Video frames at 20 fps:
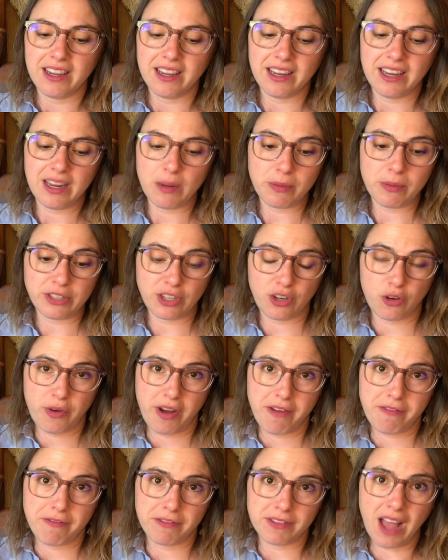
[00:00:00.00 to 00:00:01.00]
it was a
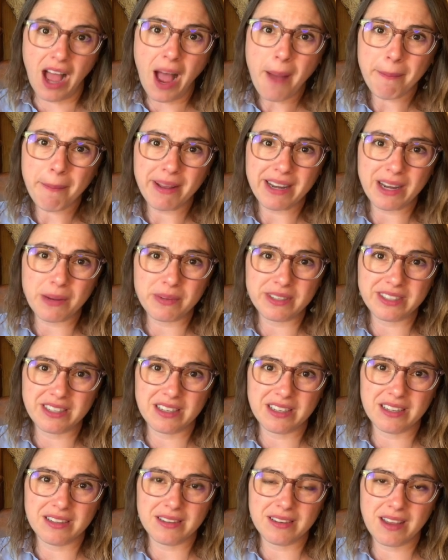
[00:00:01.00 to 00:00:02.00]
great flop and it was
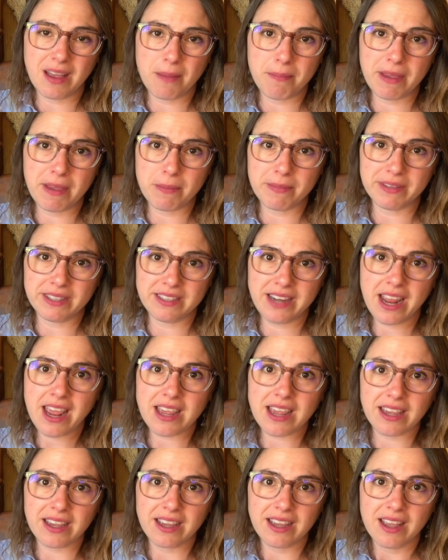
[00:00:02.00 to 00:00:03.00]
a big
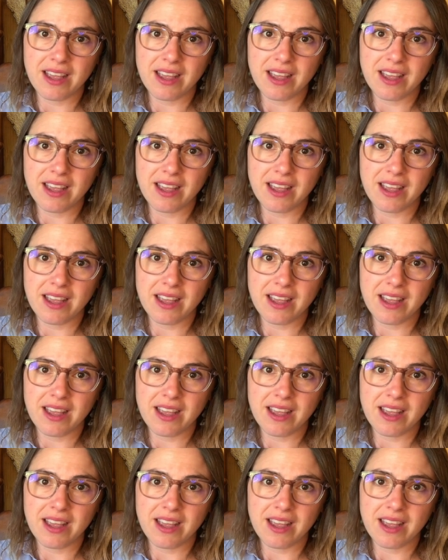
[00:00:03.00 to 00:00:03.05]
mistake.